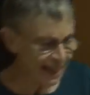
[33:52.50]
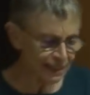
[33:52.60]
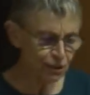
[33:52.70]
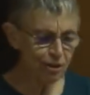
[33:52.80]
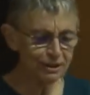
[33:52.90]

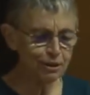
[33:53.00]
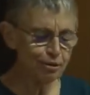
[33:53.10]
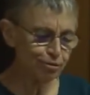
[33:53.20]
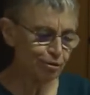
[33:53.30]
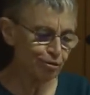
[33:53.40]
it's
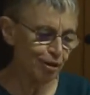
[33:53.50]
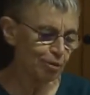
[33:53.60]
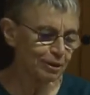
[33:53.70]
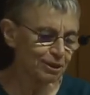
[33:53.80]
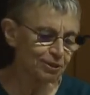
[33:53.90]
also for
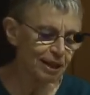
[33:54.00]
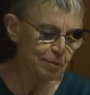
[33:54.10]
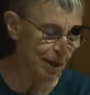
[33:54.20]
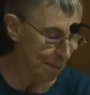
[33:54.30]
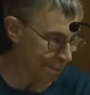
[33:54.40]
Fadwa
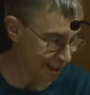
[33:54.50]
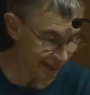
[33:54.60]
Suleiman,